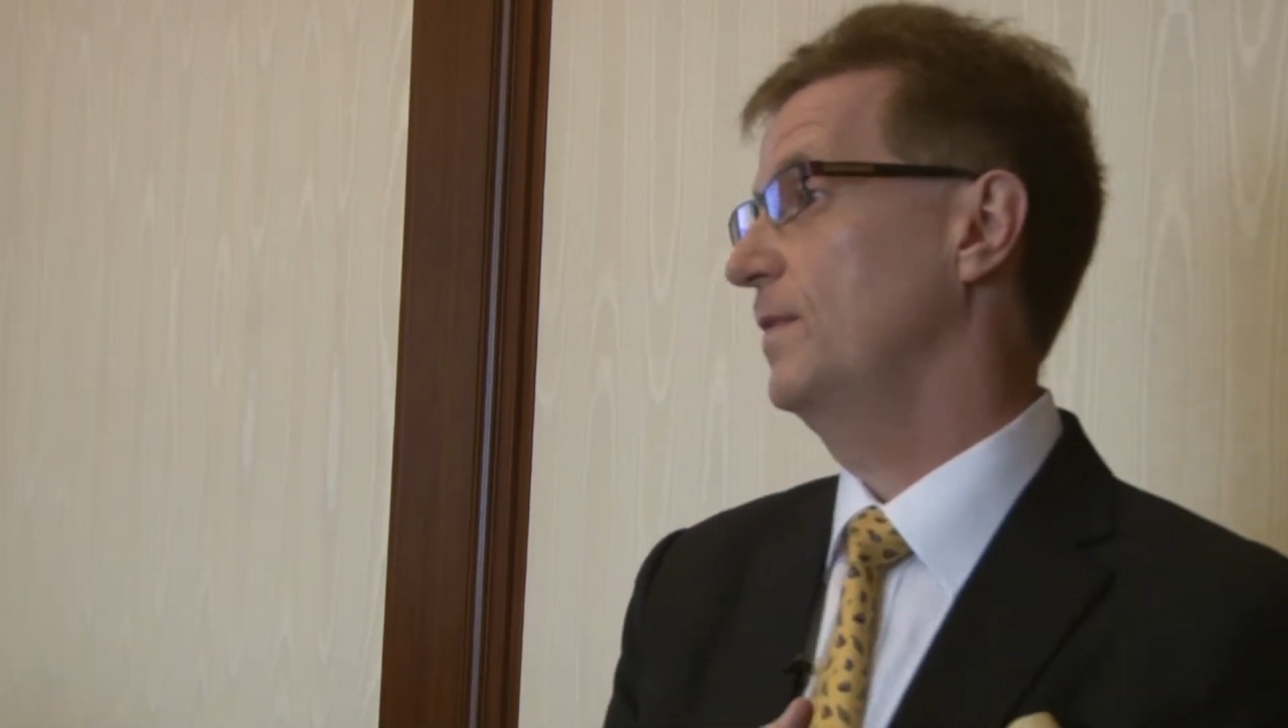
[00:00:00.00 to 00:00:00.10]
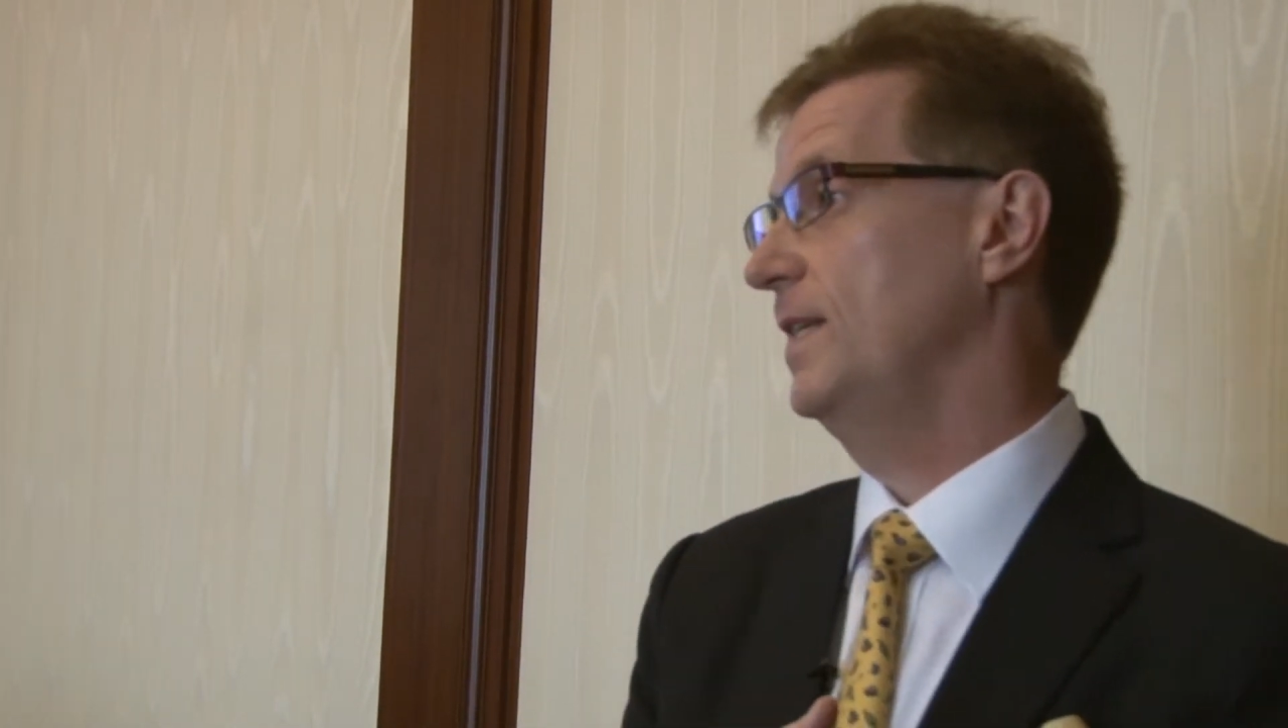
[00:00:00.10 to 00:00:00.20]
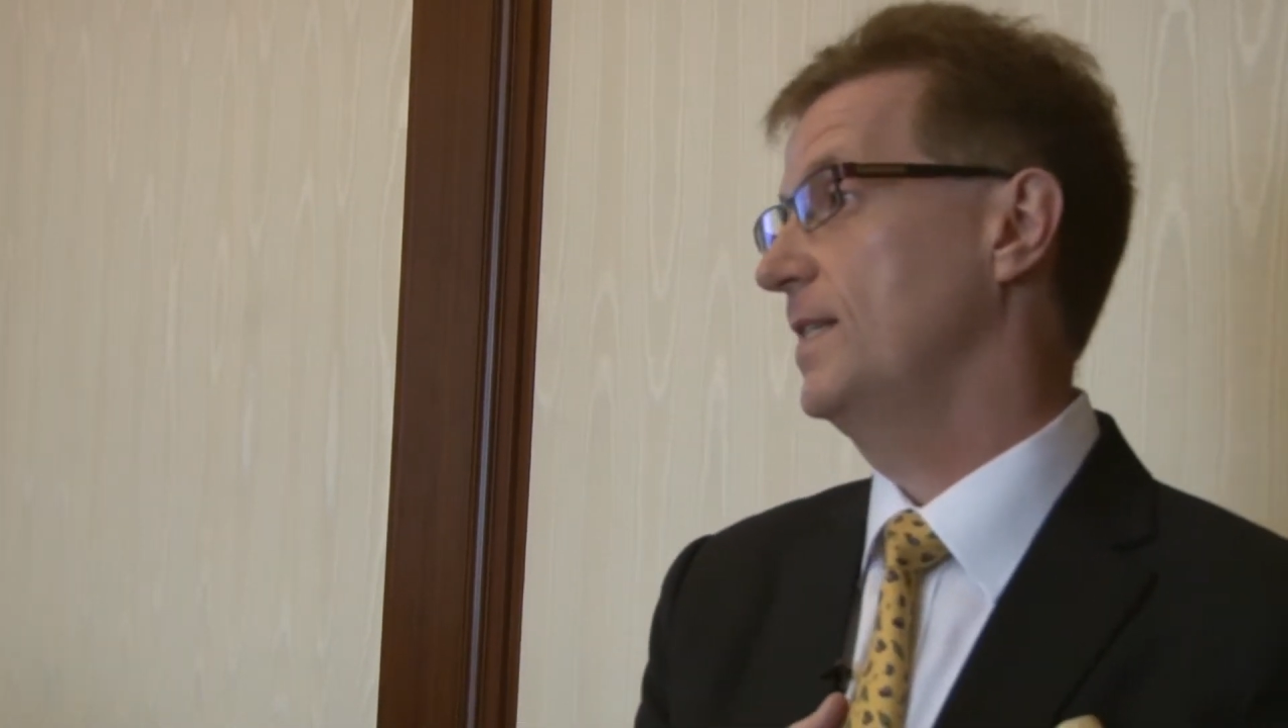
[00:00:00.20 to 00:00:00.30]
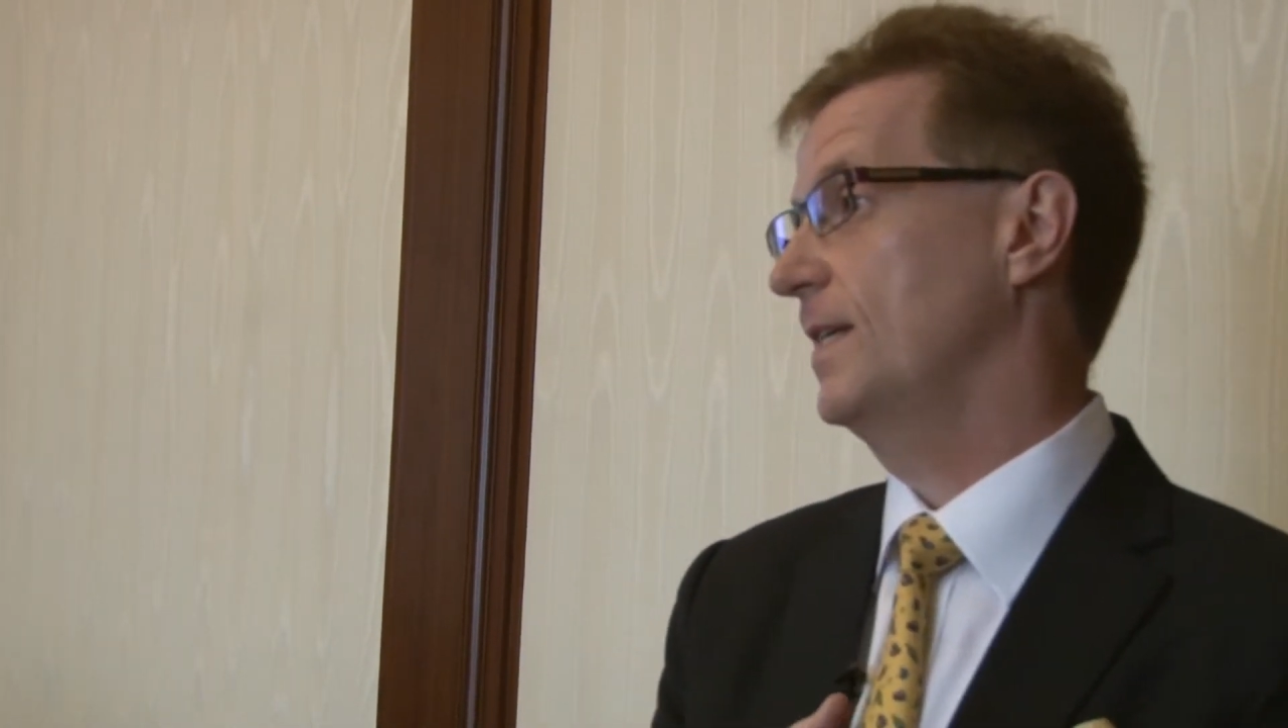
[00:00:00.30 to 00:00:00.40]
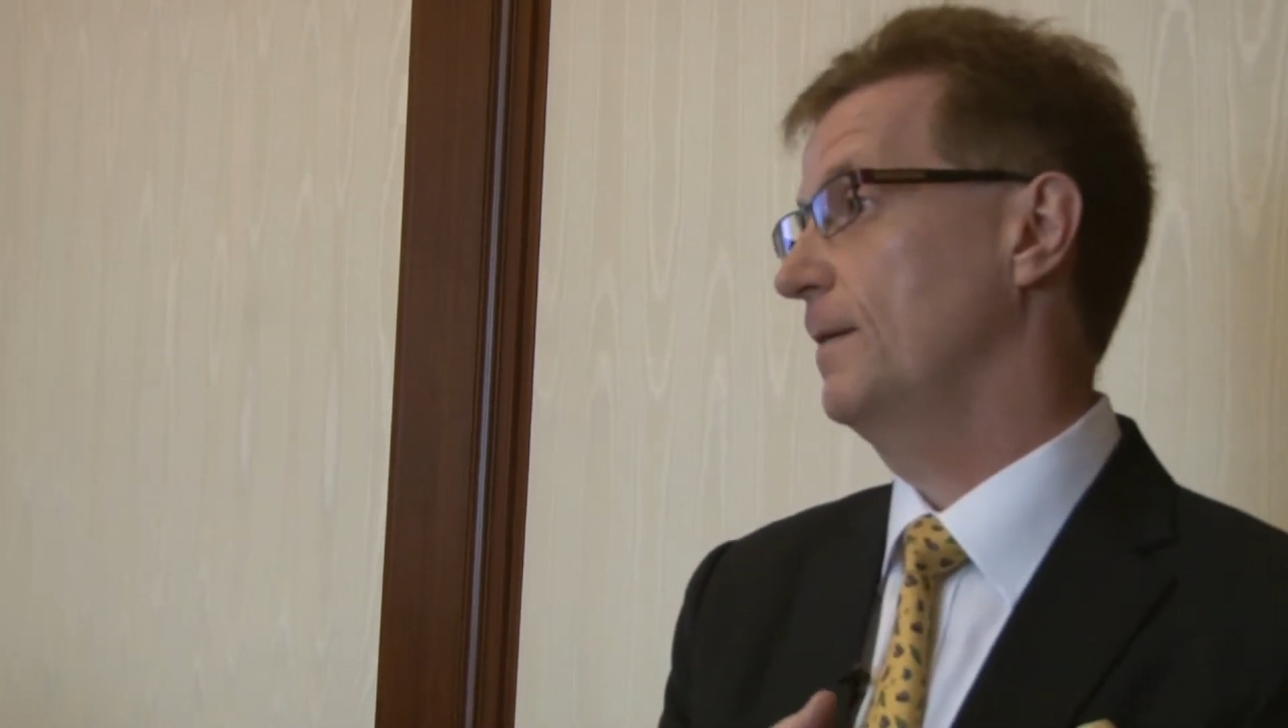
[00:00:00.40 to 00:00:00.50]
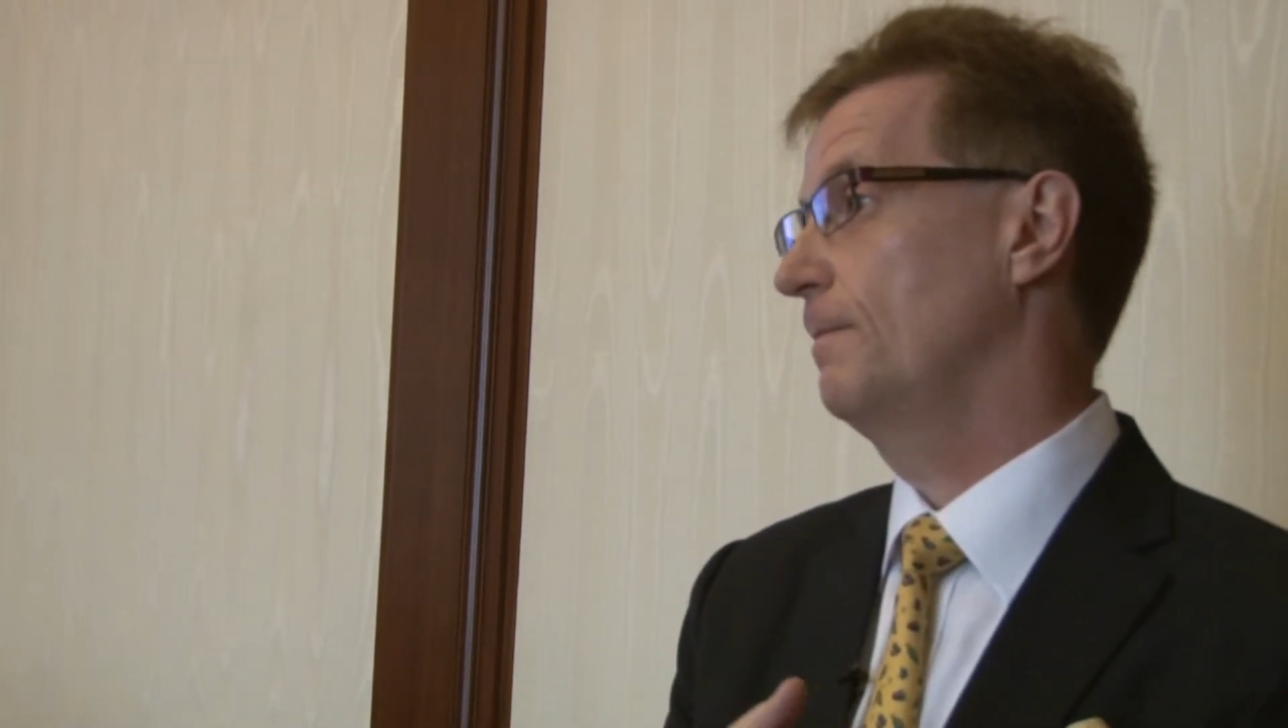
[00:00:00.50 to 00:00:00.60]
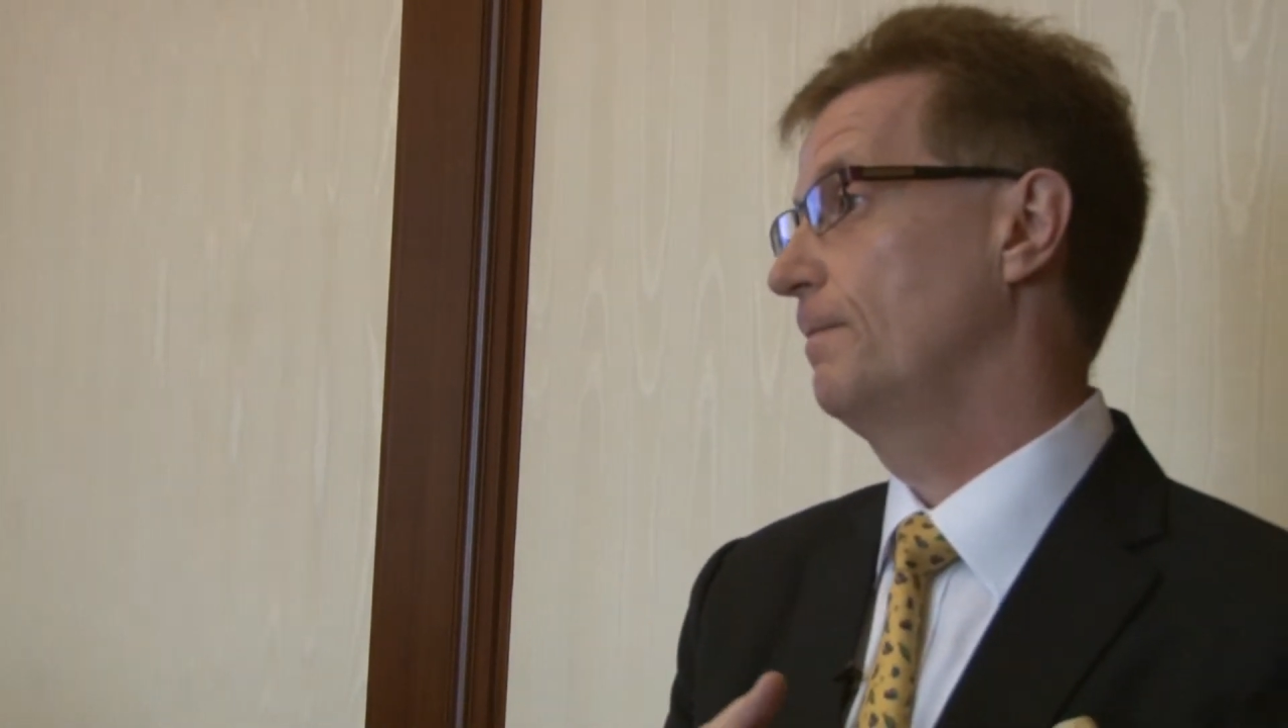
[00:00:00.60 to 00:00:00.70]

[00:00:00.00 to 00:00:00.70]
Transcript: visa.